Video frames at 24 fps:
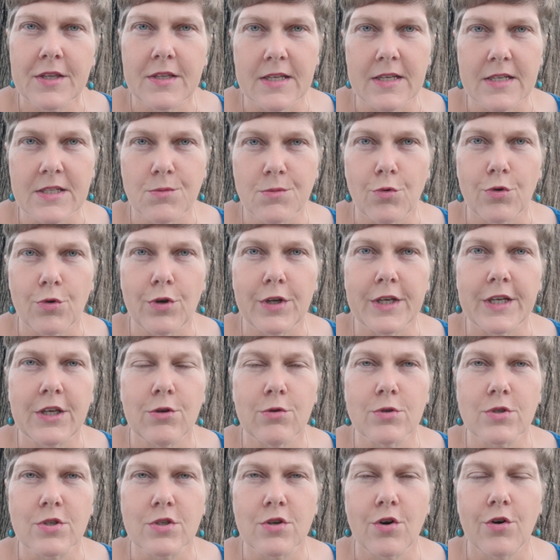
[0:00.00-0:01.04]
these
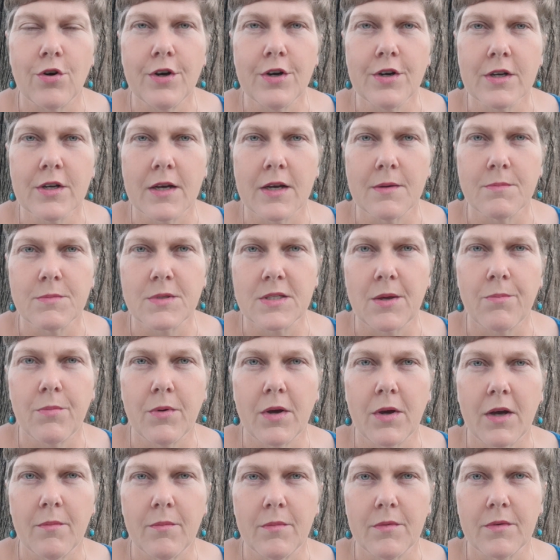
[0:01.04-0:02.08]
molecules are
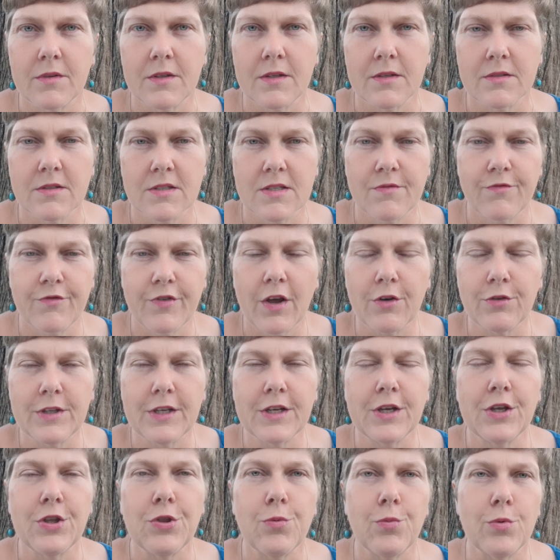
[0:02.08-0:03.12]

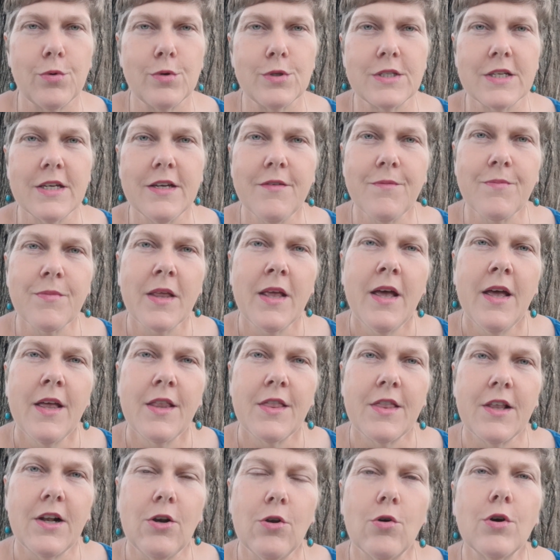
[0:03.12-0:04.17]
floating in the water,
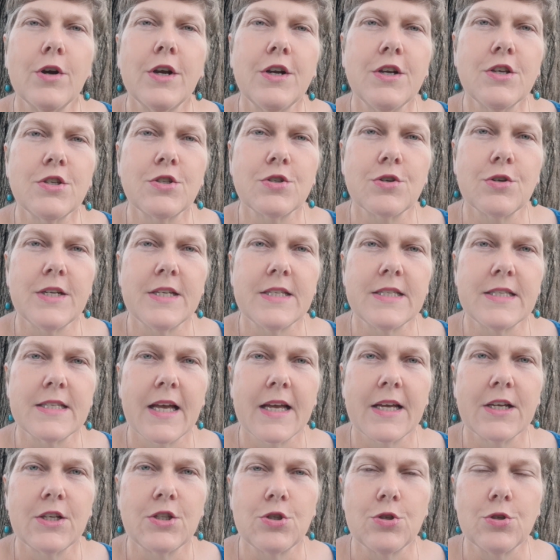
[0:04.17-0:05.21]
the longer it's going to
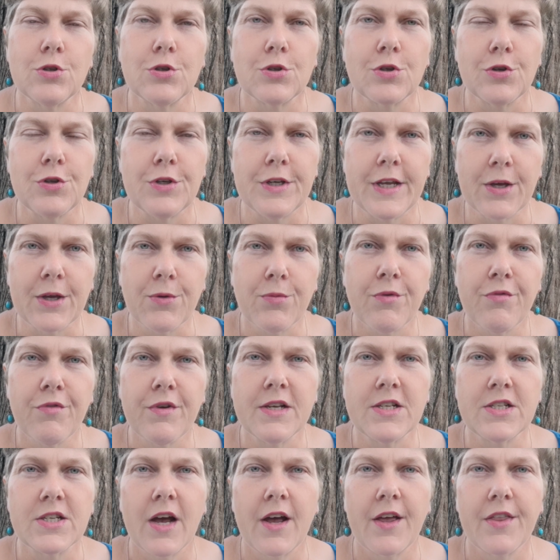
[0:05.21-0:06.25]
take to connect with
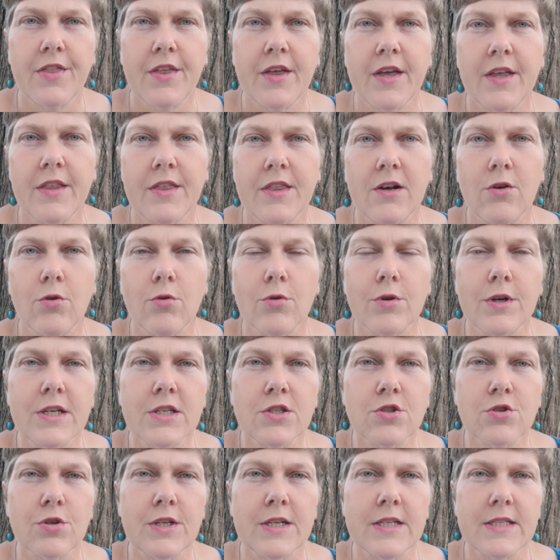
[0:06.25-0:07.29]
each other and the longer
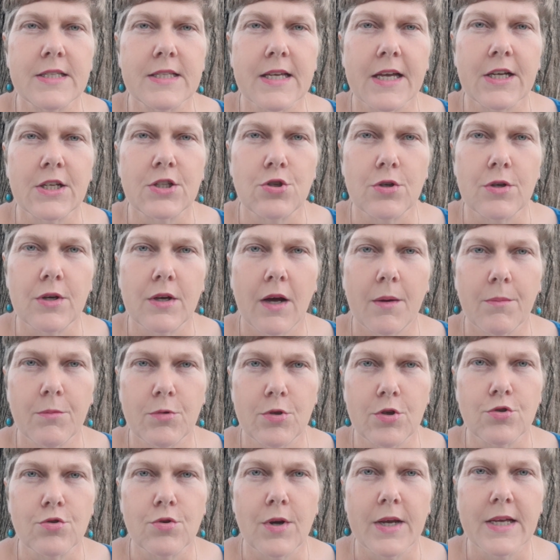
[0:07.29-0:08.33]
it's going to take to come
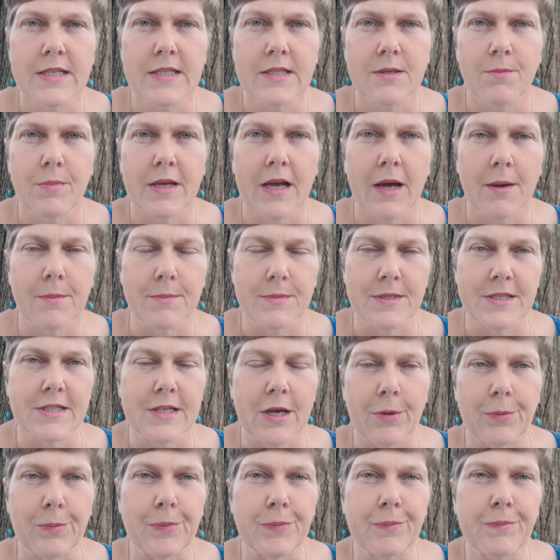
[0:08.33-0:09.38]
to trays and become
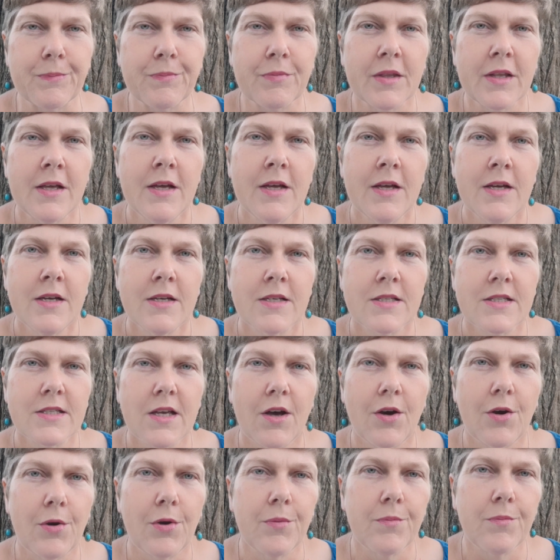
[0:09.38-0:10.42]
soap.
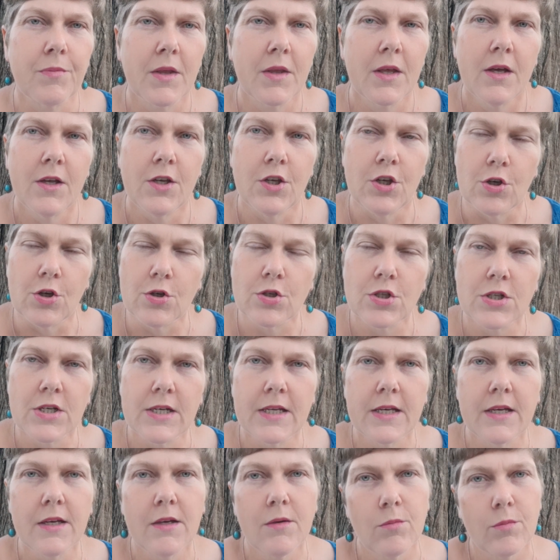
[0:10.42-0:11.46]
So
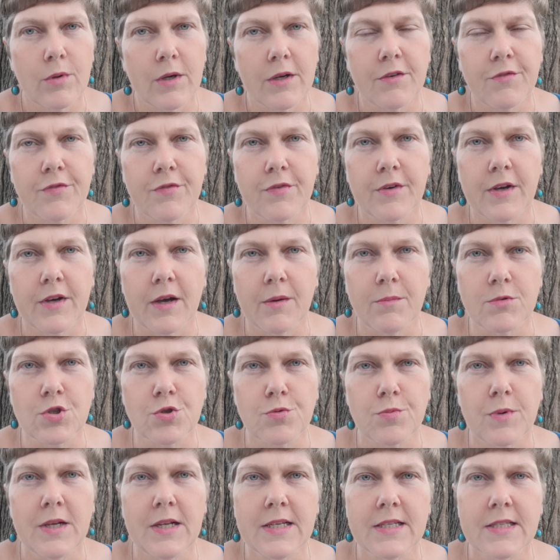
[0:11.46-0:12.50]
usually with
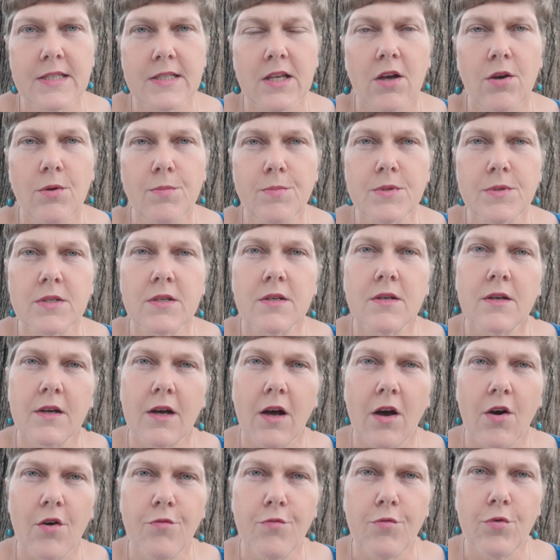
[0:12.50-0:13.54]
swirly soaps,
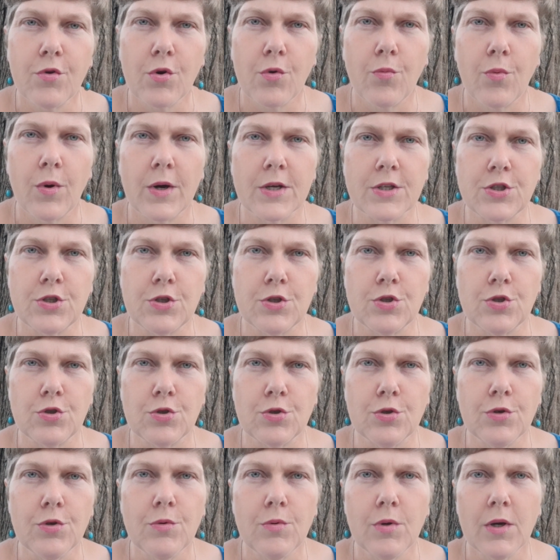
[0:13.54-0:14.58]
go for a 1 to
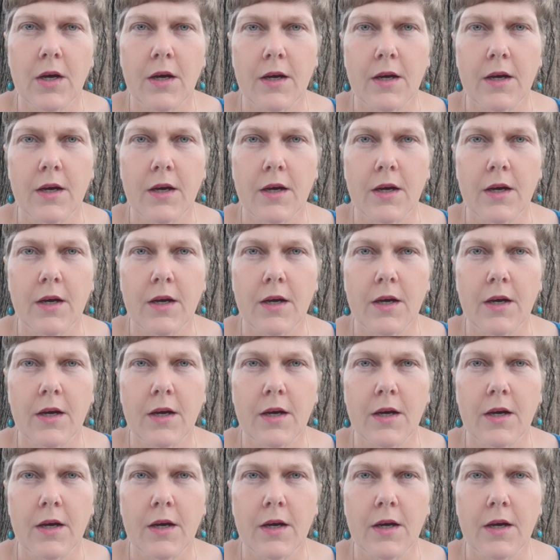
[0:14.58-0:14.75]
2